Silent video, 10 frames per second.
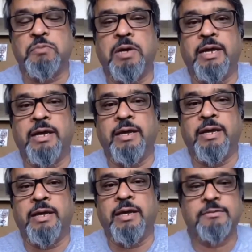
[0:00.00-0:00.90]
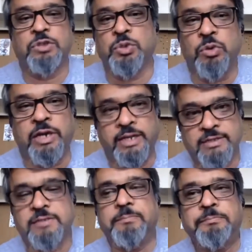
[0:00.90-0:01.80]
school days.
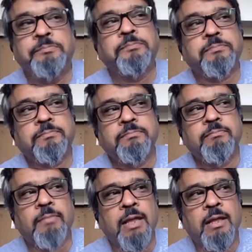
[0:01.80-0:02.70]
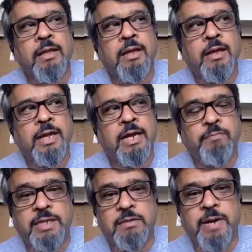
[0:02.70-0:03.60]
And mathematics and
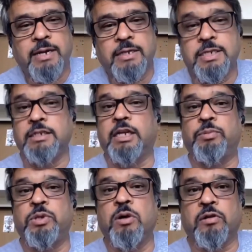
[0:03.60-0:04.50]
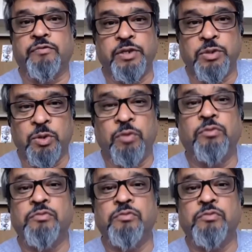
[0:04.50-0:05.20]
cryptography go very well hand in hand.